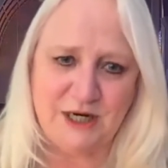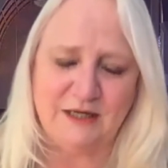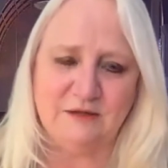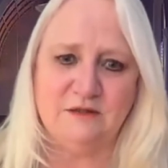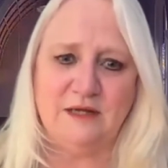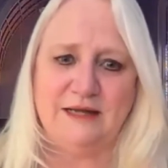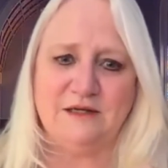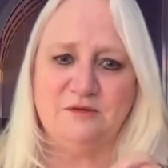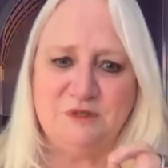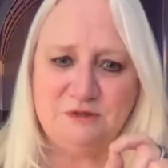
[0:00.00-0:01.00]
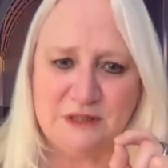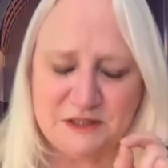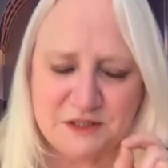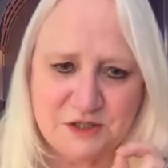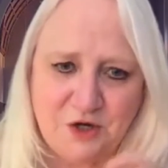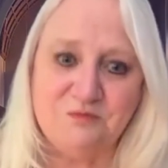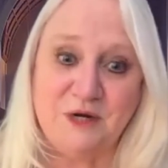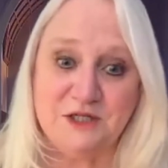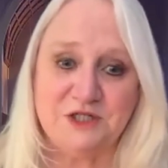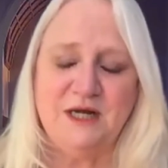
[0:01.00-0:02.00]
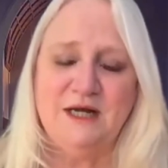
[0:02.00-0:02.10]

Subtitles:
and community so much,